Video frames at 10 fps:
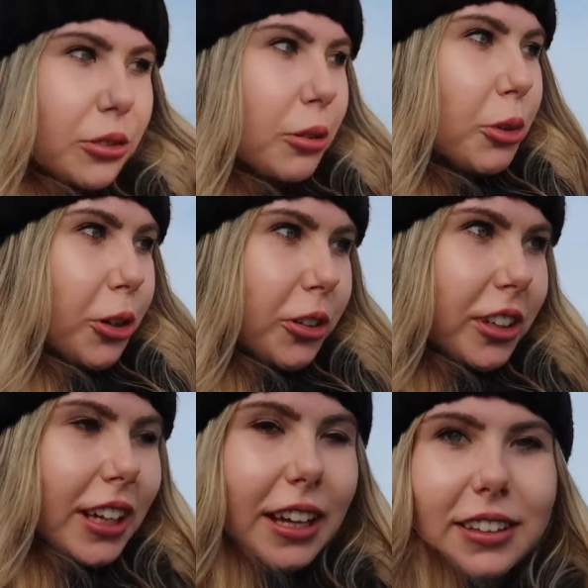So I'm
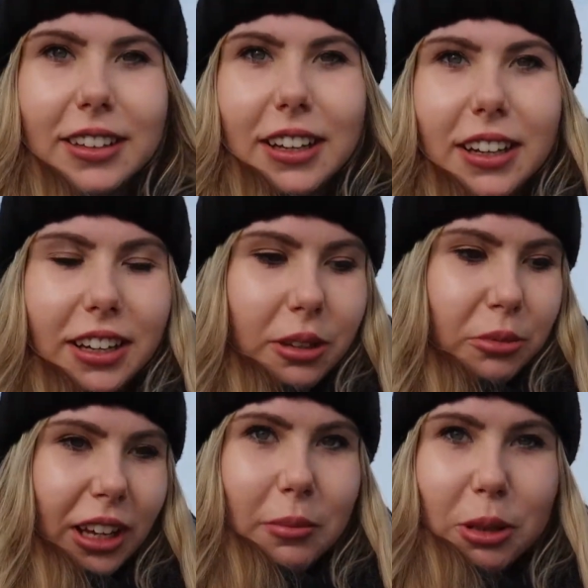currently at the
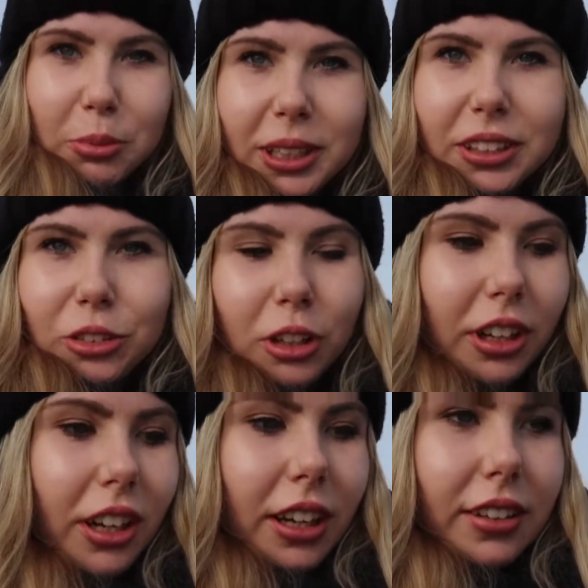um, Diamond Beach.
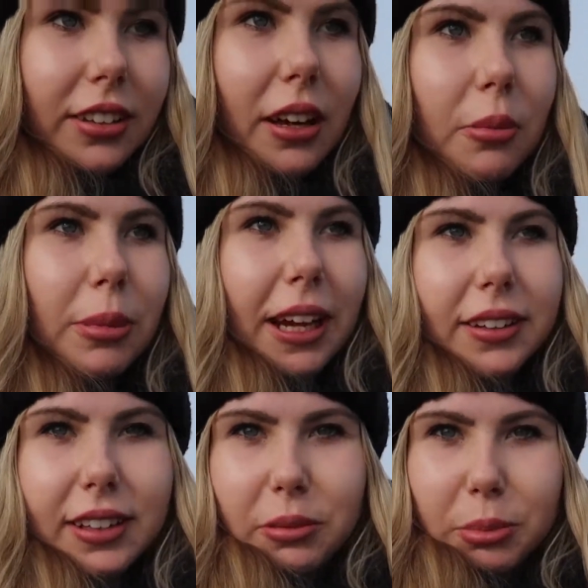It's a black
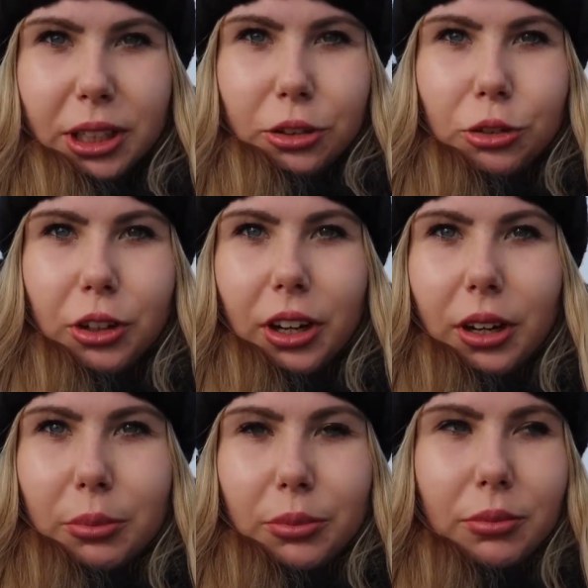sand beach
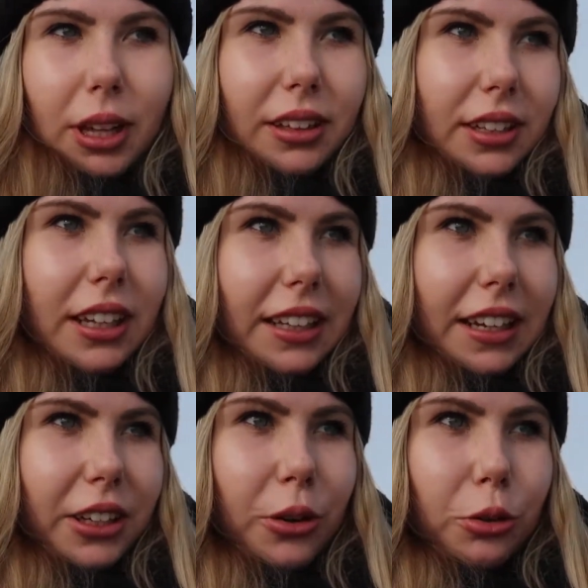um, at the
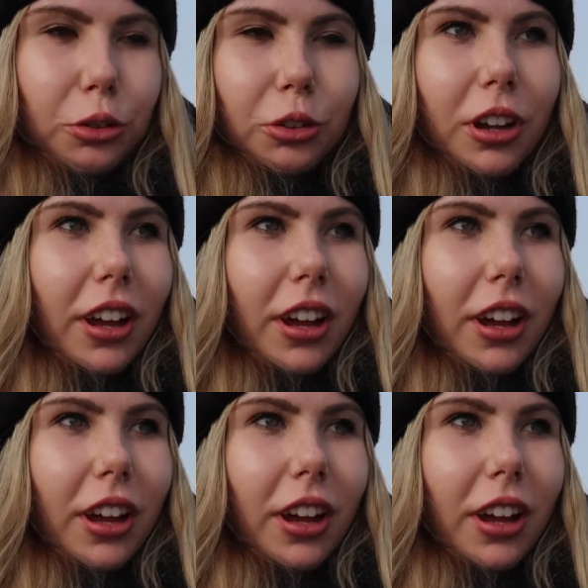Atlantic Ocean.